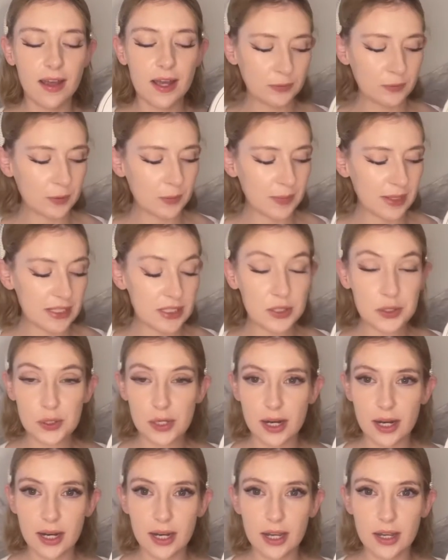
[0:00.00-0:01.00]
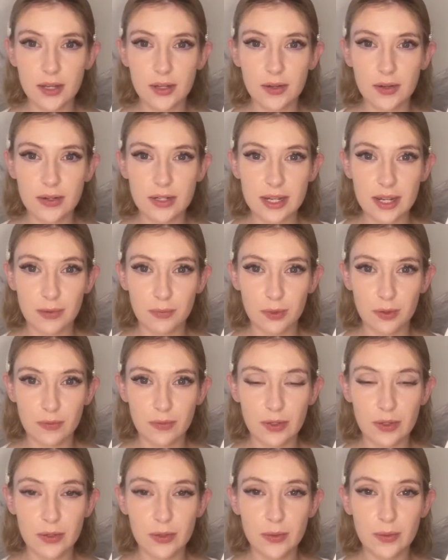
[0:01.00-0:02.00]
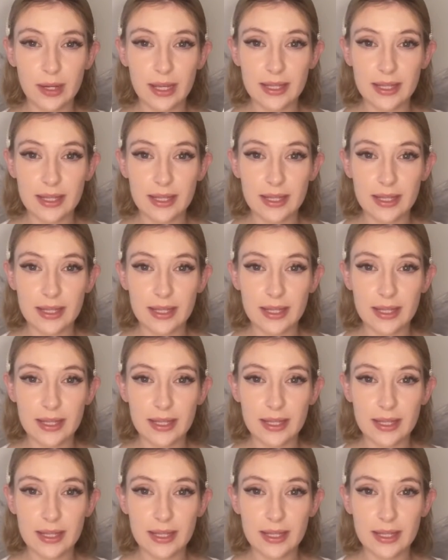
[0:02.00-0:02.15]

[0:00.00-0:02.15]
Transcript: for me to try out and review.